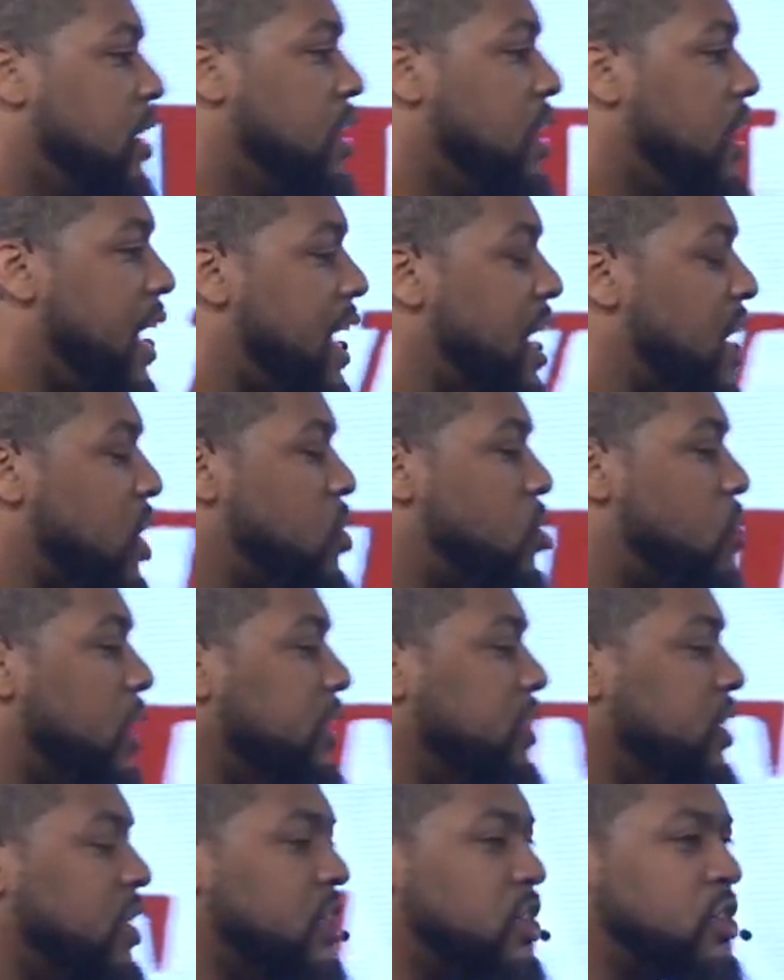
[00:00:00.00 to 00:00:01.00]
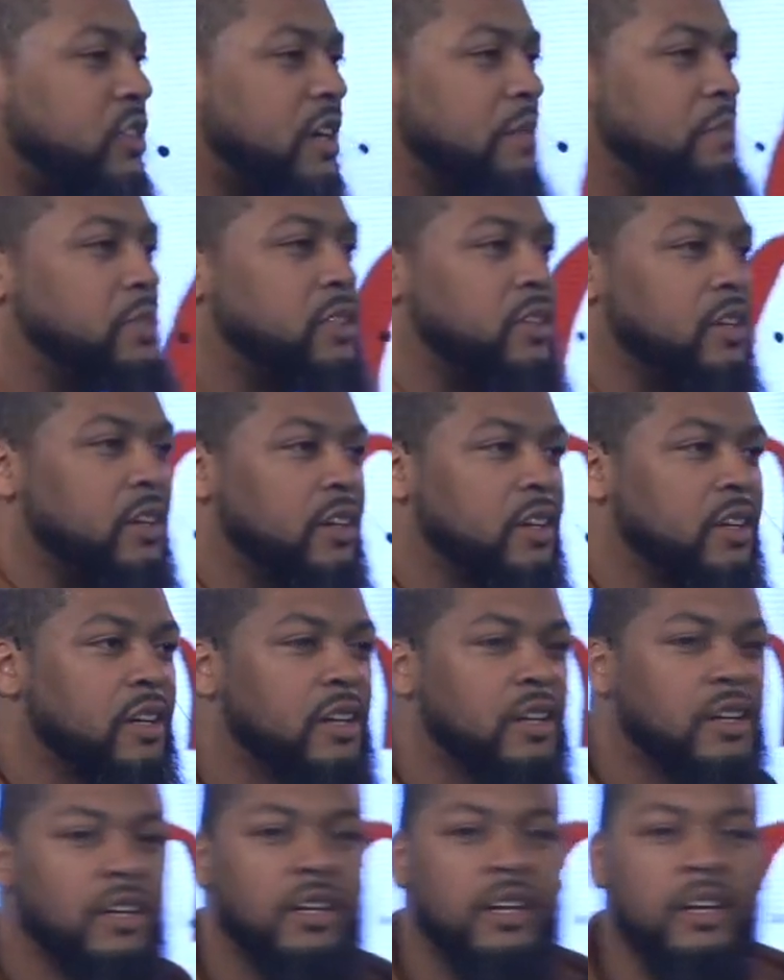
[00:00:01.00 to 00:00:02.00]
And according to the scripture,
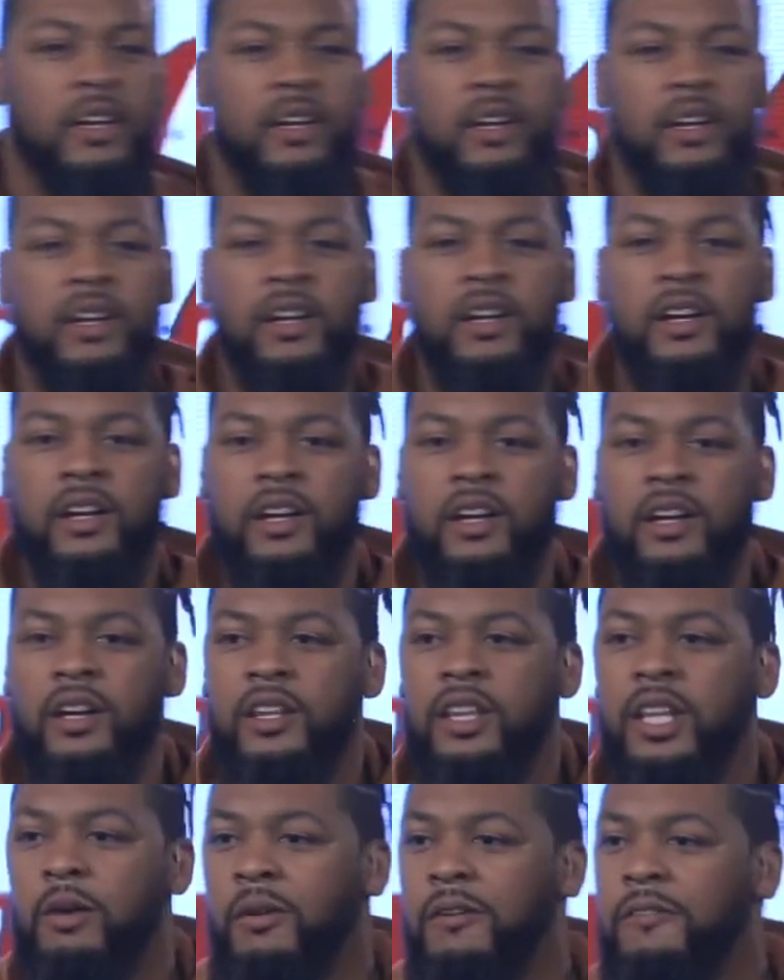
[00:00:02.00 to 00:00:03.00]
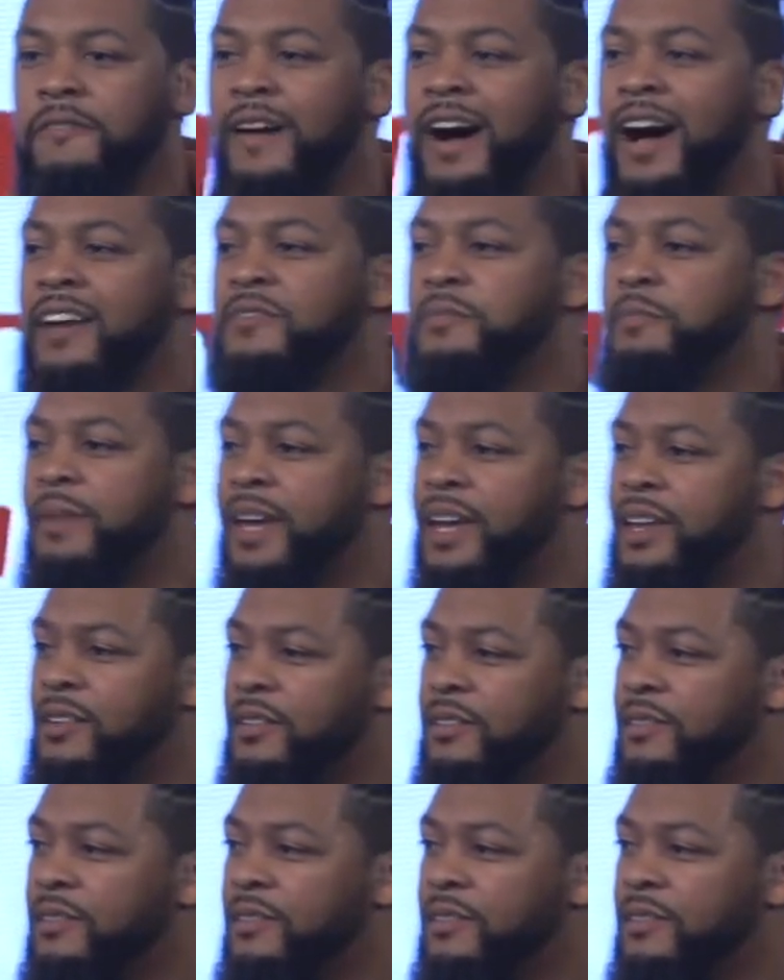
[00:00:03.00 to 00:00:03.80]
there were five men,